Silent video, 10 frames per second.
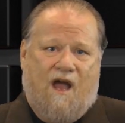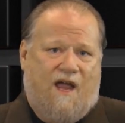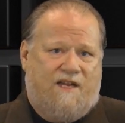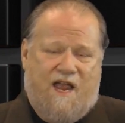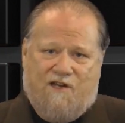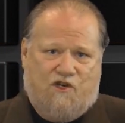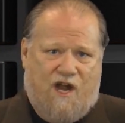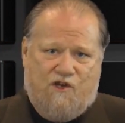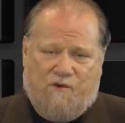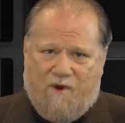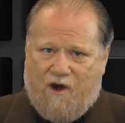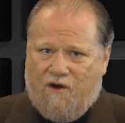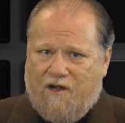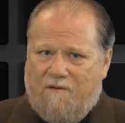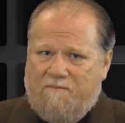I can't change
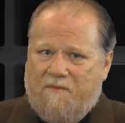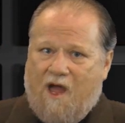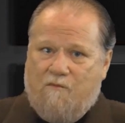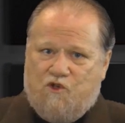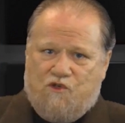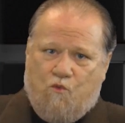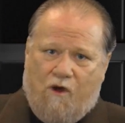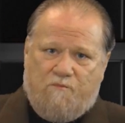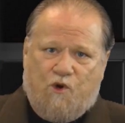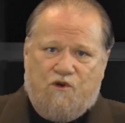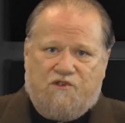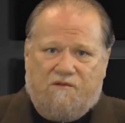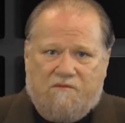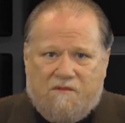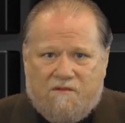America. I'm just one
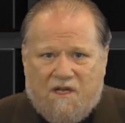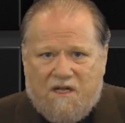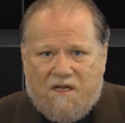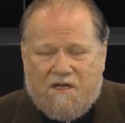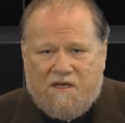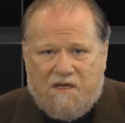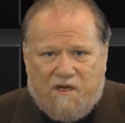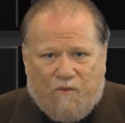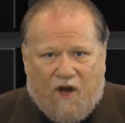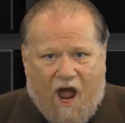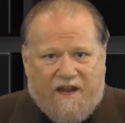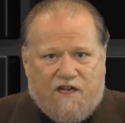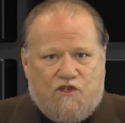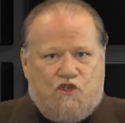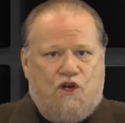person. But I
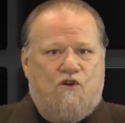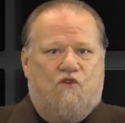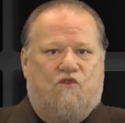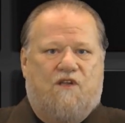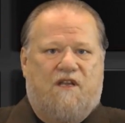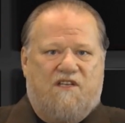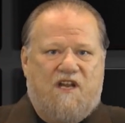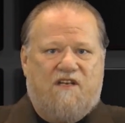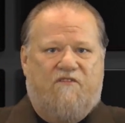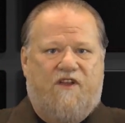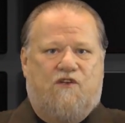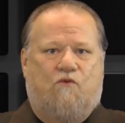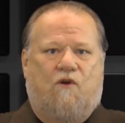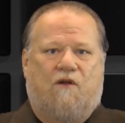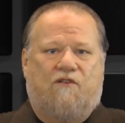can choose as an
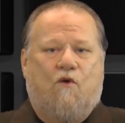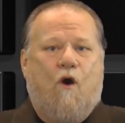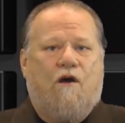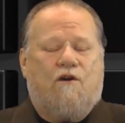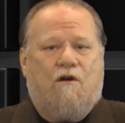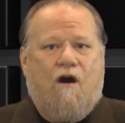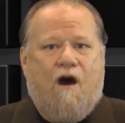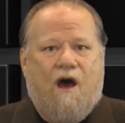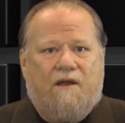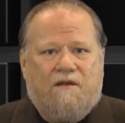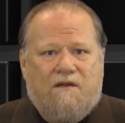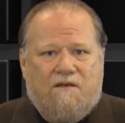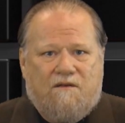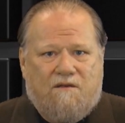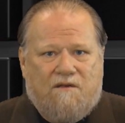individual to honor God
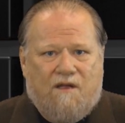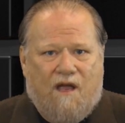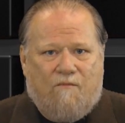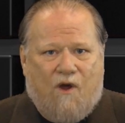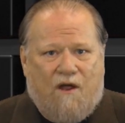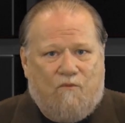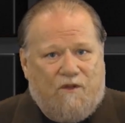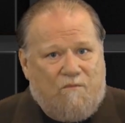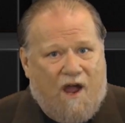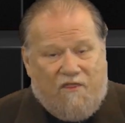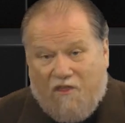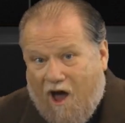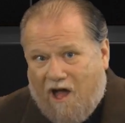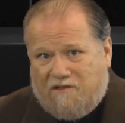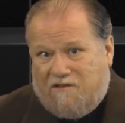and with my
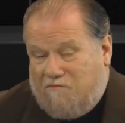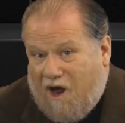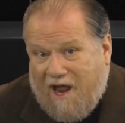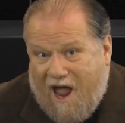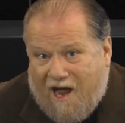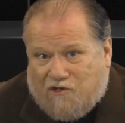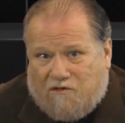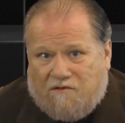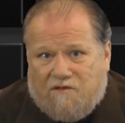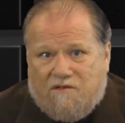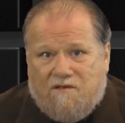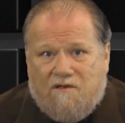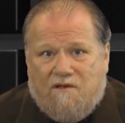thoughts and my actions,